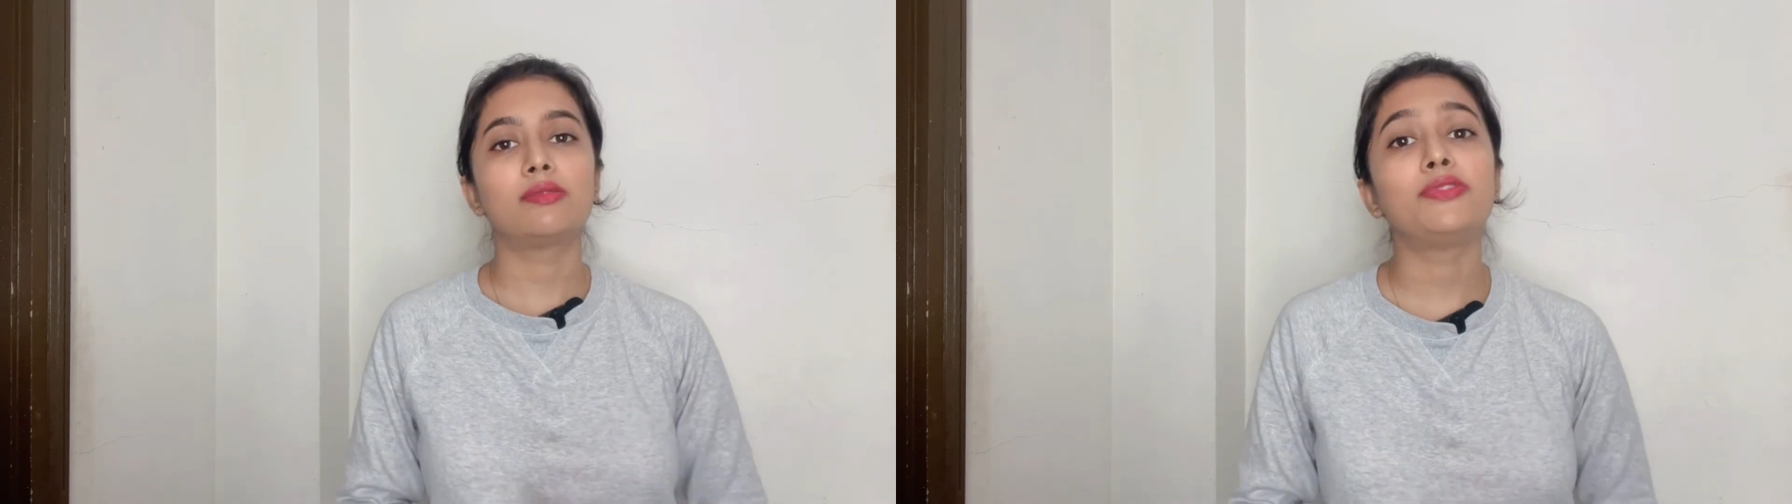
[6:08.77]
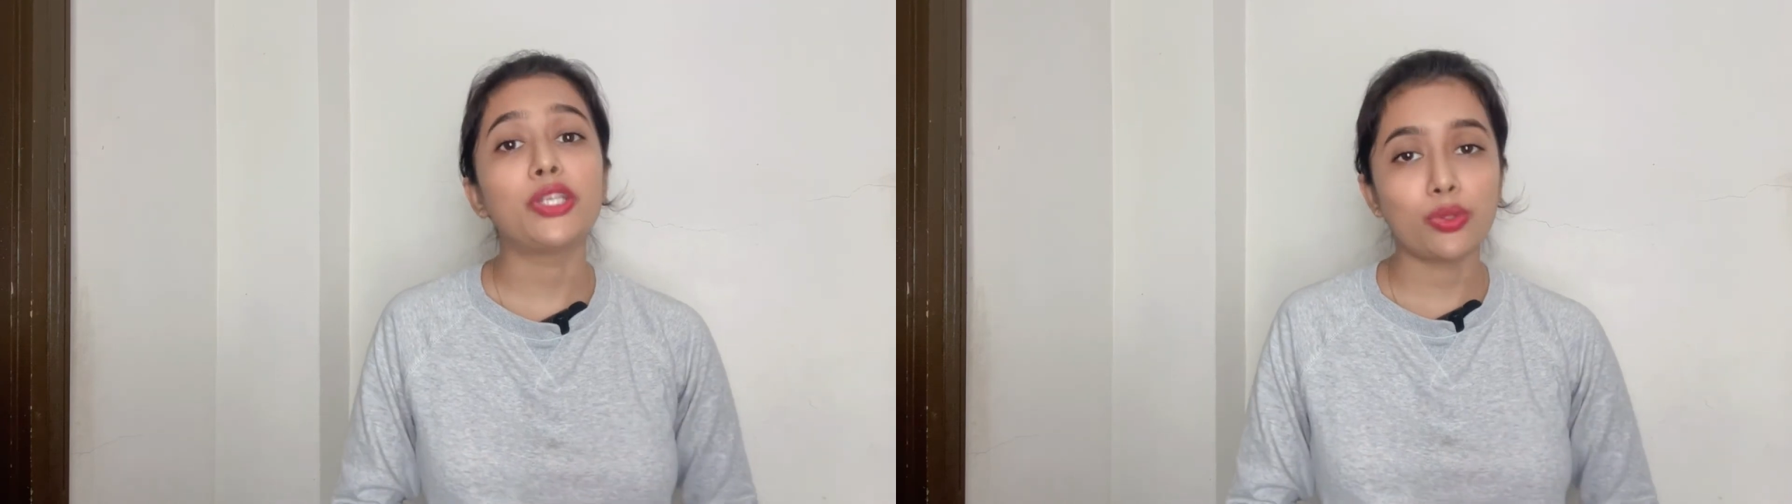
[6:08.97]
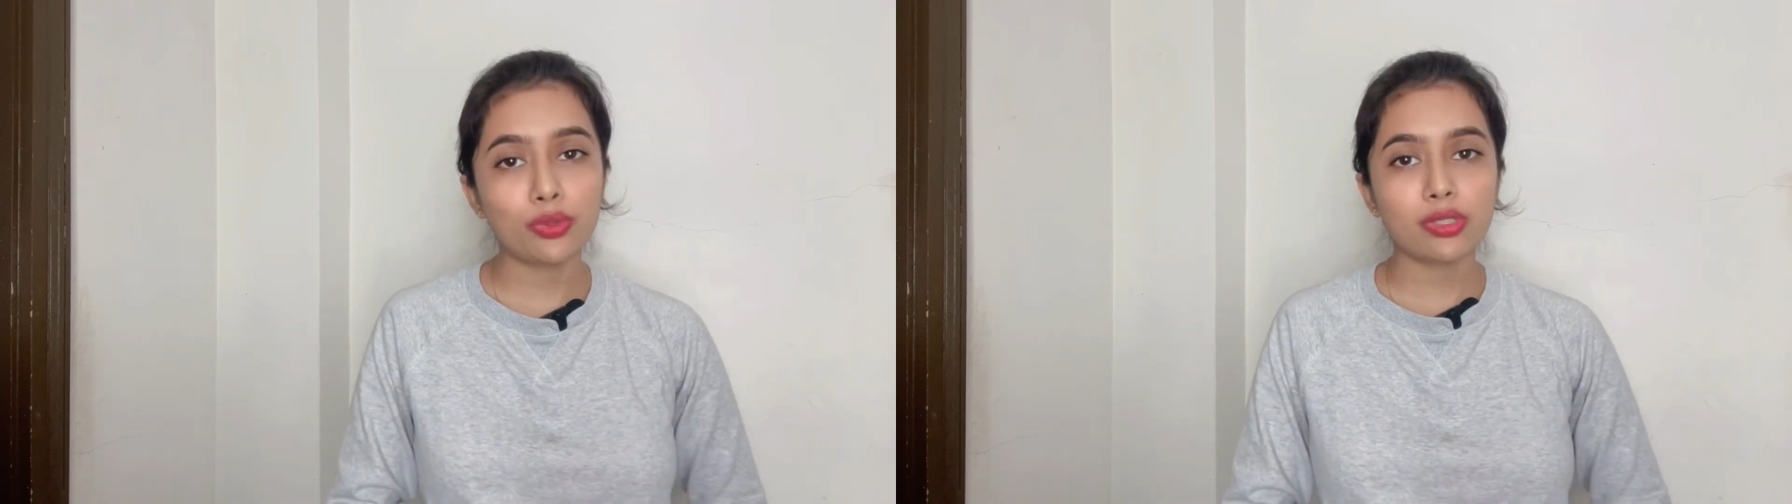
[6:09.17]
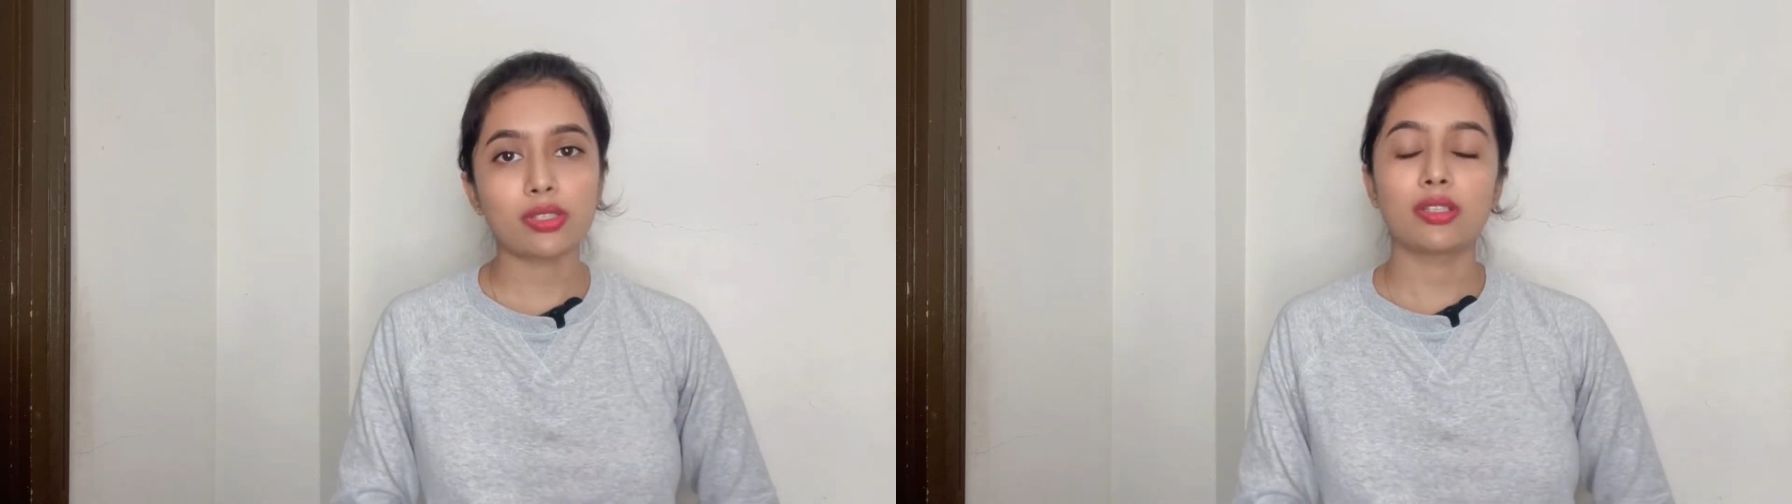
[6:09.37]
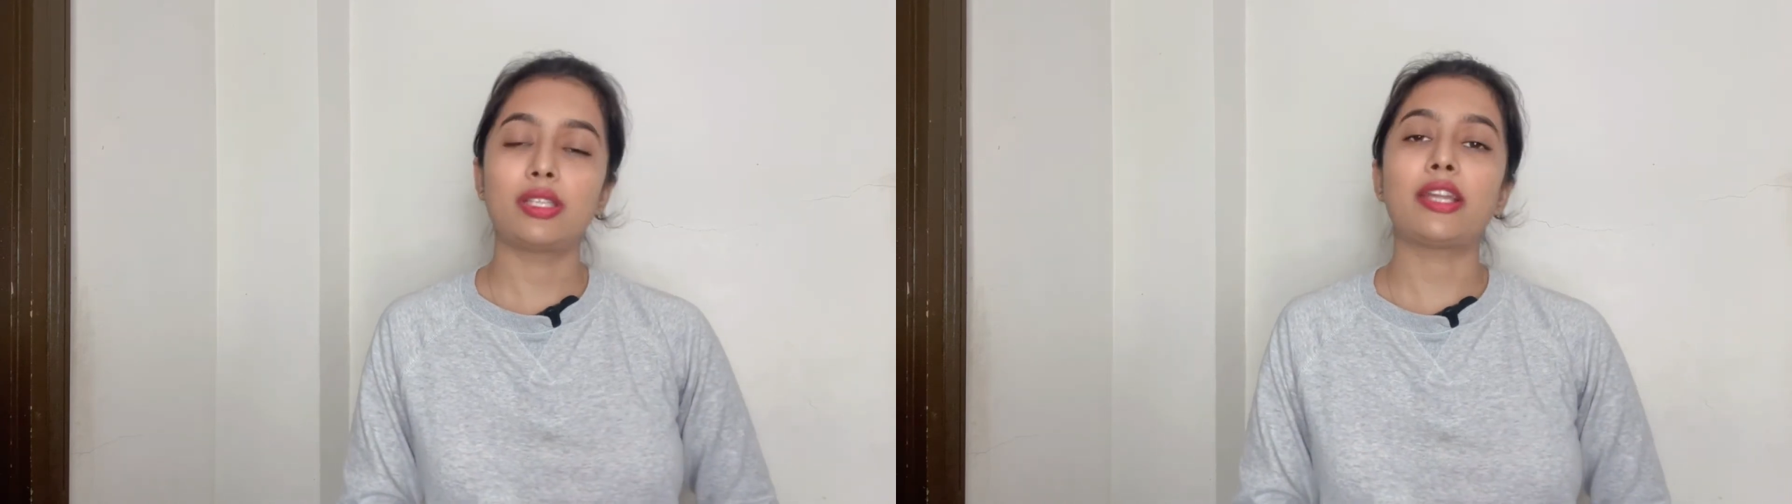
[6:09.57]
windows,
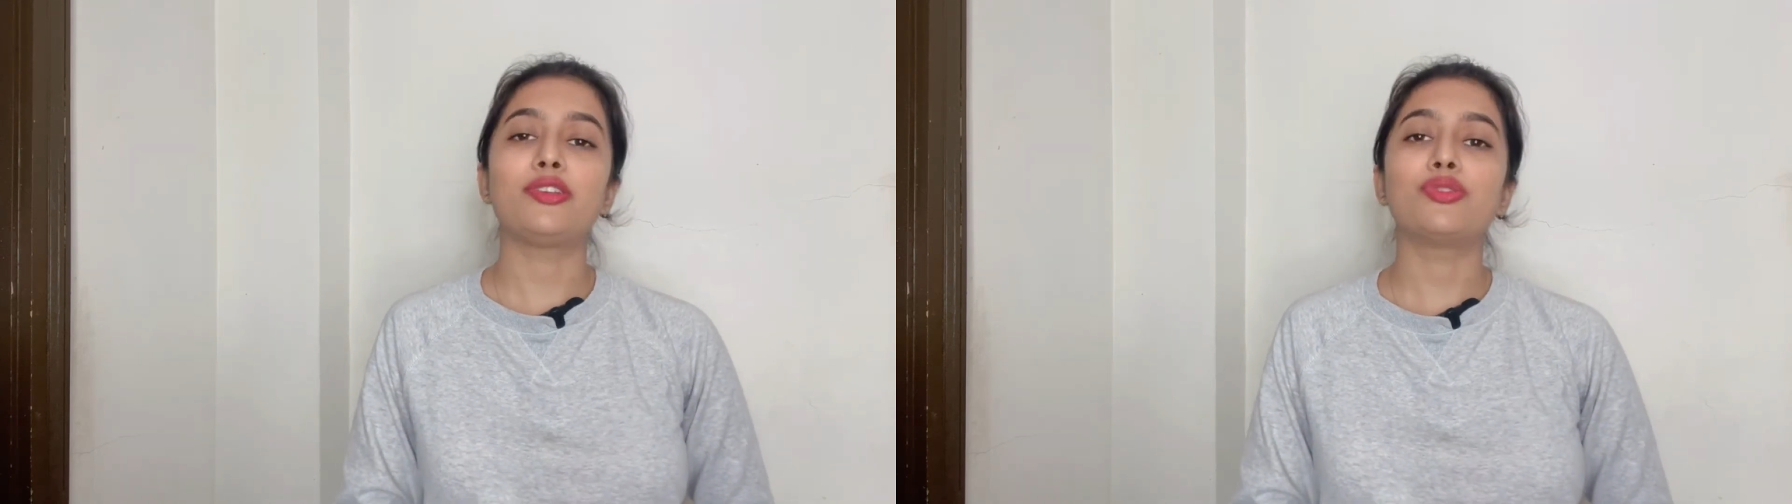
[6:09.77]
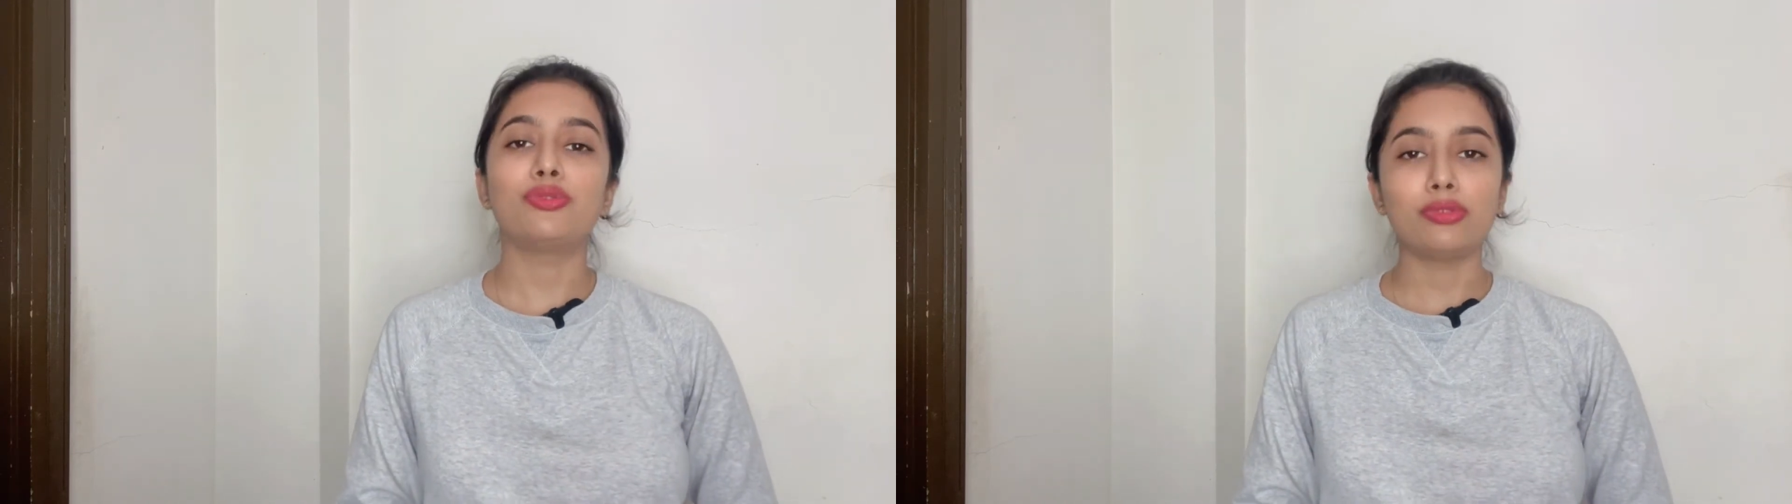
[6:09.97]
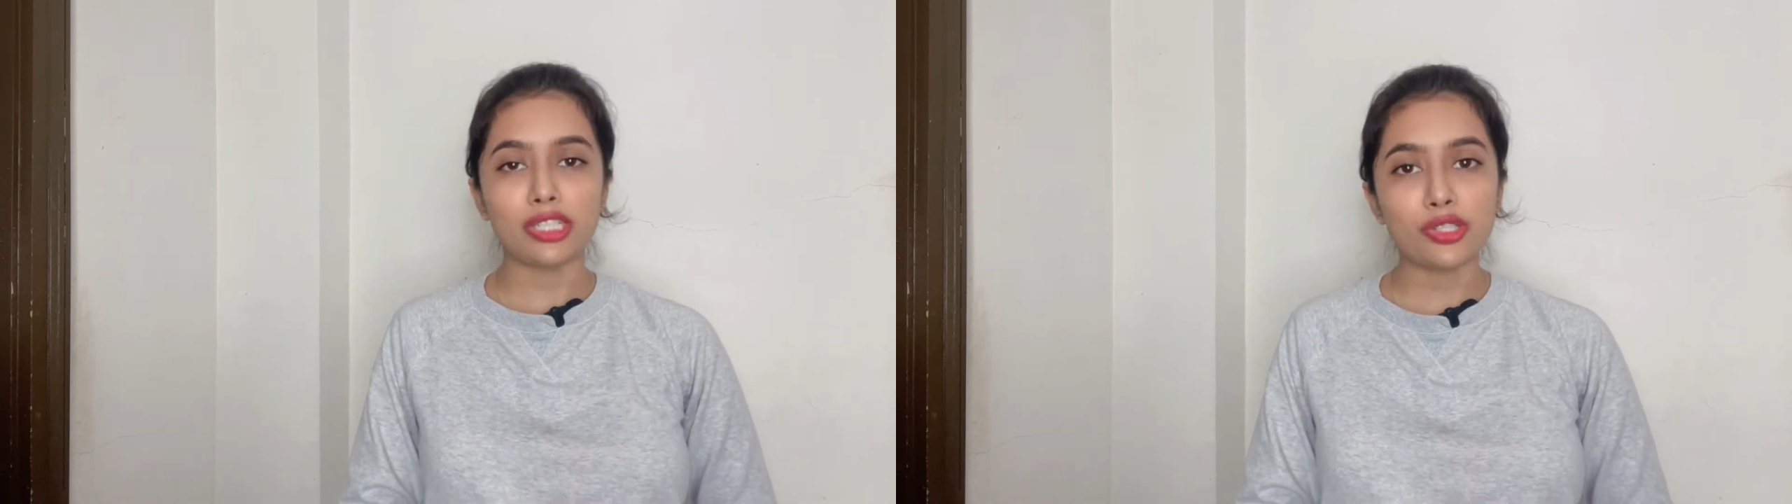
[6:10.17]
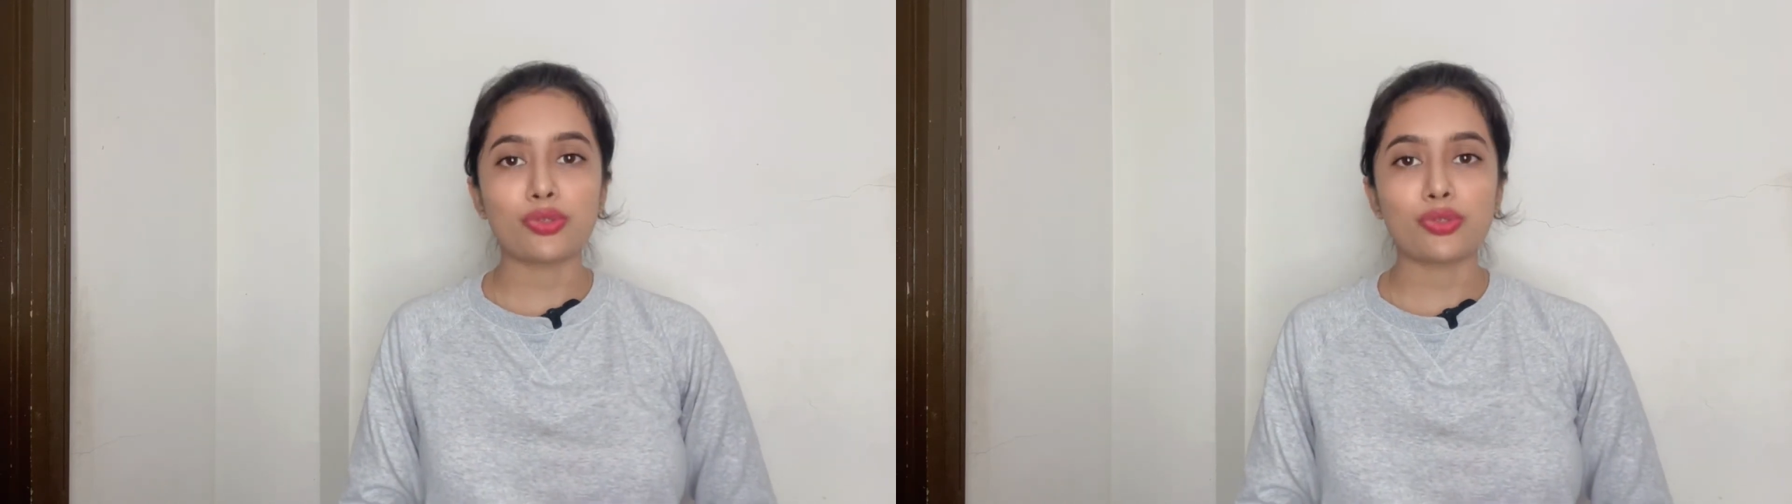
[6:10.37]
then you need